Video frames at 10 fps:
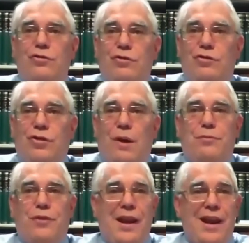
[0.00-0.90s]

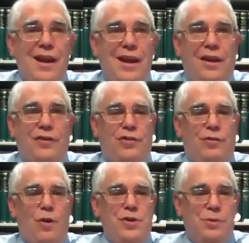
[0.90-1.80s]
something is
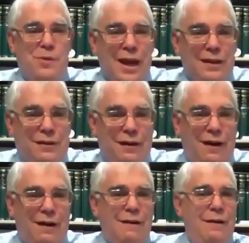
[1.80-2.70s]
when you get
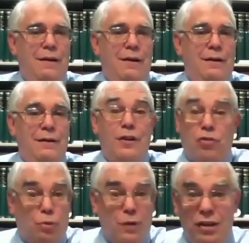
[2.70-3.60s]
there, there's
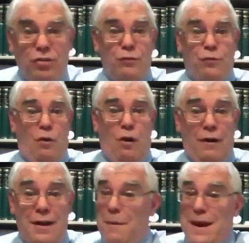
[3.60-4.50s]
a reason for
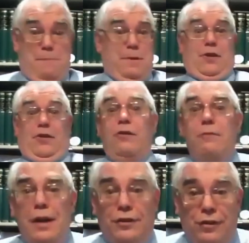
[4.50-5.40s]
it. It might not be a good
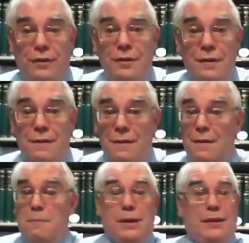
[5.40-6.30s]
reason,
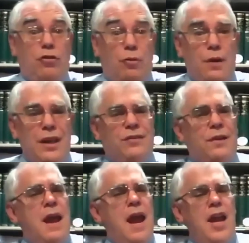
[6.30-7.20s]
but there's a
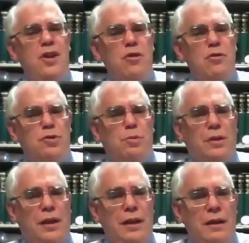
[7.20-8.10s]
reason. And
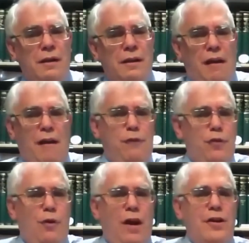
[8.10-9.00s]
usually, if
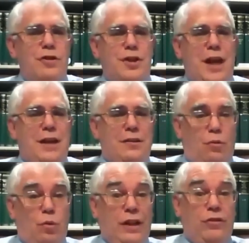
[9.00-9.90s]
you understand the
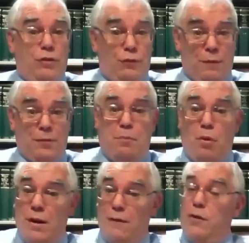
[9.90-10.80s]
reason from the
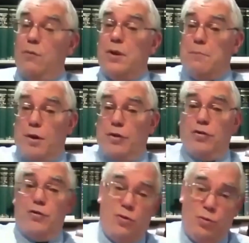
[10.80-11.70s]
point of view of the
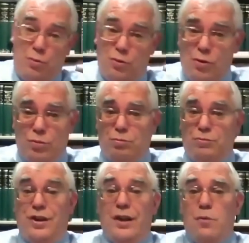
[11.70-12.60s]
person who
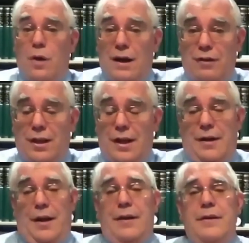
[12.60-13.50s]
did whatever they
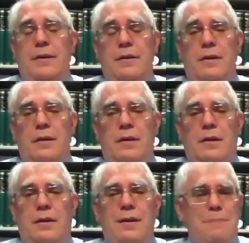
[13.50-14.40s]
did,
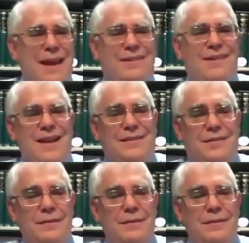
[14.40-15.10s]
it makes sense.